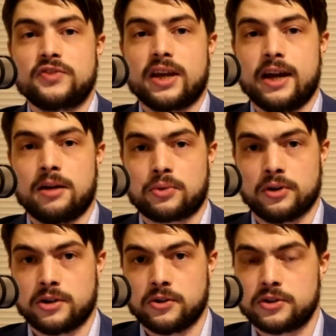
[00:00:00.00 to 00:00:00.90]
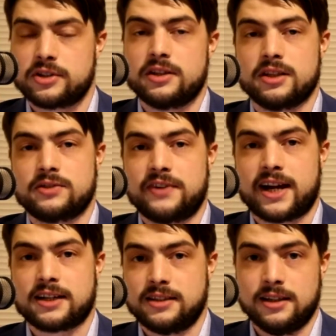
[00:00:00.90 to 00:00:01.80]
and produce this
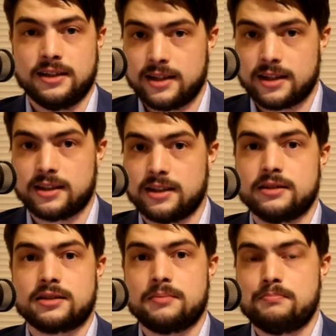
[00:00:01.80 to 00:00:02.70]
vaccine. Yet these